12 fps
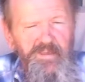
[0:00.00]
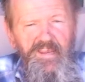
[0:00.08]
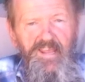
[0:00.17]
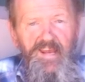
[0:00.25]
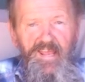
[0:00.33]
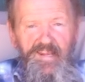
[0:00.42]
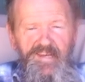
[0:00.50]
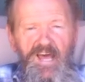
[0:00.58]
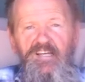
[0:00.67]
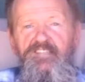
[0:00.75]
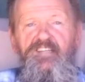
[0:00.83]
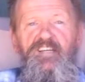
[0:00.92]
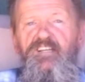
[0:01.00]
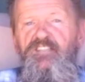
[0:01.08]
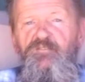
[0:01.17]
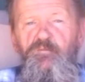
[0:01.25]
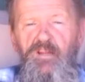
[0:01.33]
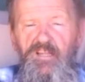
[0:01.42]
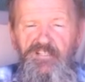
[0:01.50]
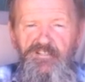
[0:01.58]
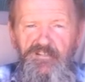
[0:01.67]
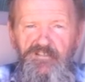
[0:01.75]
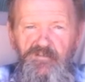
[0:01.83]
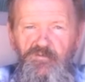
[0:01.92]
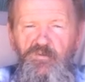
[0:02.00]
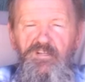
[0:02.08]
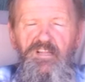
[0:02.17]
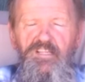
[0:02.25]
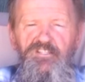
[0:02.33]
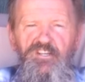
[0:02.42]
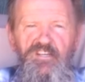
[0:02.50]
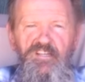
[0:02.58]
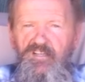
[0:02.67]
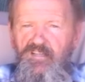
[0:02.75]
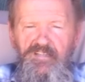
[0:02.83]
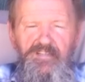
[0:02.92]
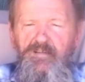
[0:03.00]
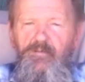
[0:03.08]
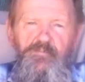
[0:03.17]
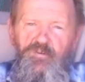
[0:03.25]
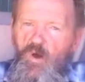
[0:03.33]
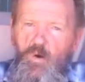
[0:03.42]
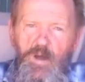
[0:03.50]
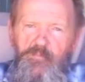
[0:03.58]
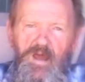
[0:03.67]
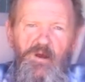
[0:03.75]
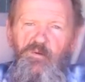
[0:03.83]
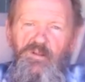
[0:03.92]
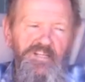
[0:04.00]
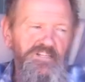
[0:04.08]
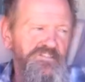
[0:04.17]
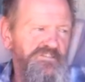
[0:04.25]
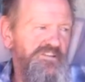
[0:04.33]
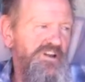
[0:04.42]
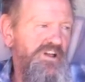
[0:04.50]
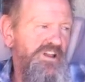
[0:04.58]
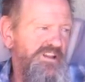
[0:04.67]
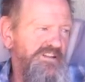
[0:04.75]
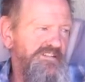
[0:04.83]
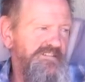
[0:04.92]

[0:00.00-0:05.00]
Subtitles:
being an agnostic is religion. No, I'm not religious at all.